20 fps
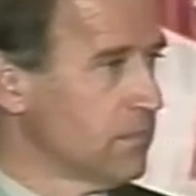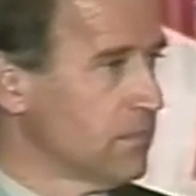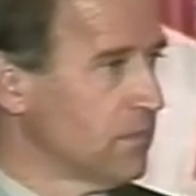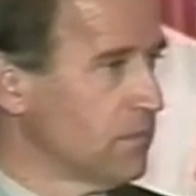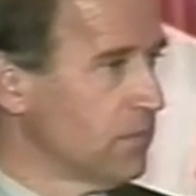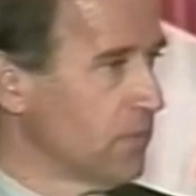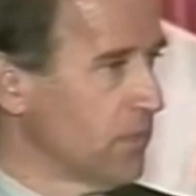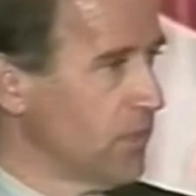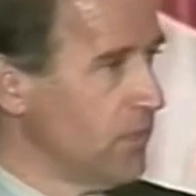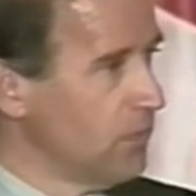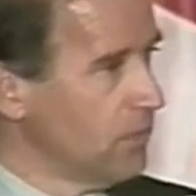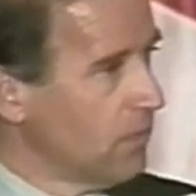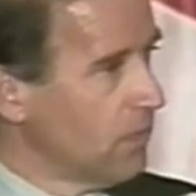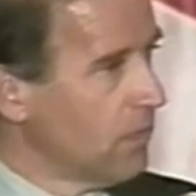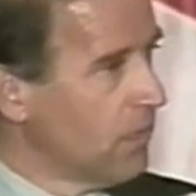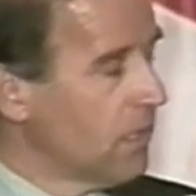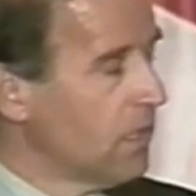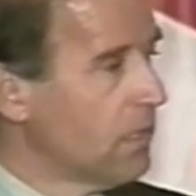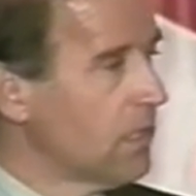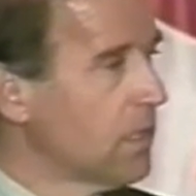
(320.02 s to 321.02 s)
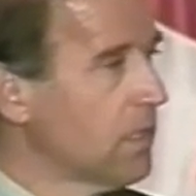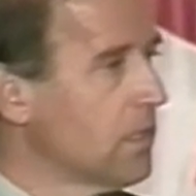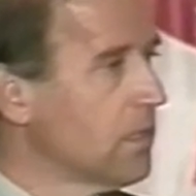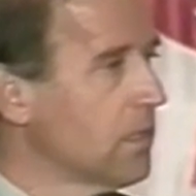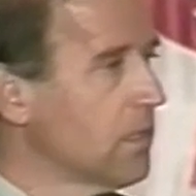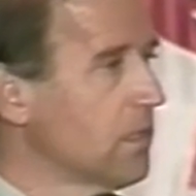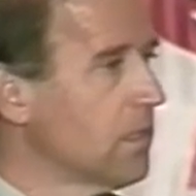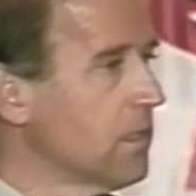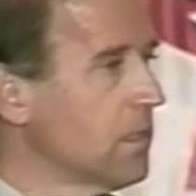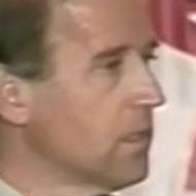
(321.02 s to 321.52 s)
for you are
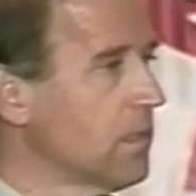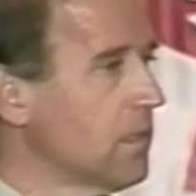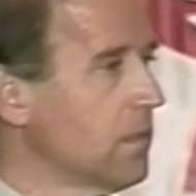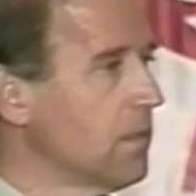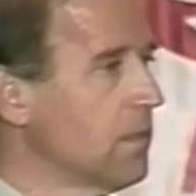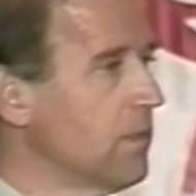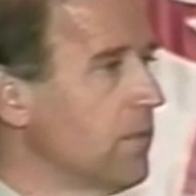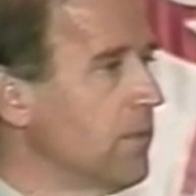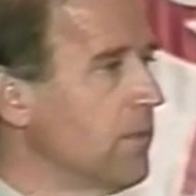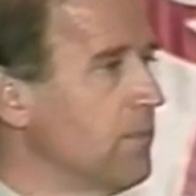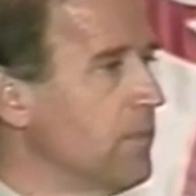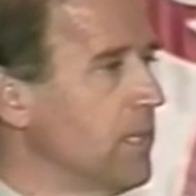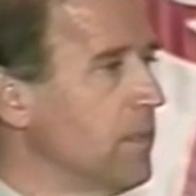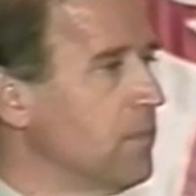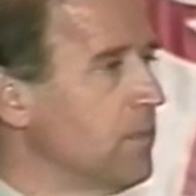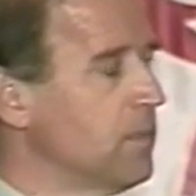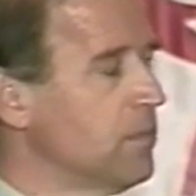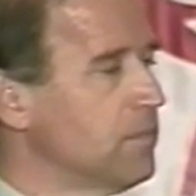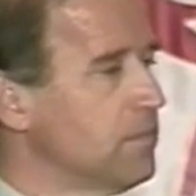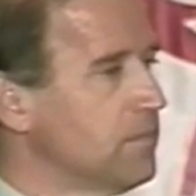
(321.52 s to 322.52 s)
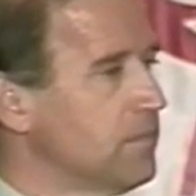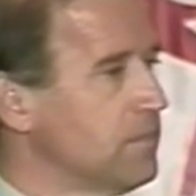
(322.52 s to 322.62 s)
the people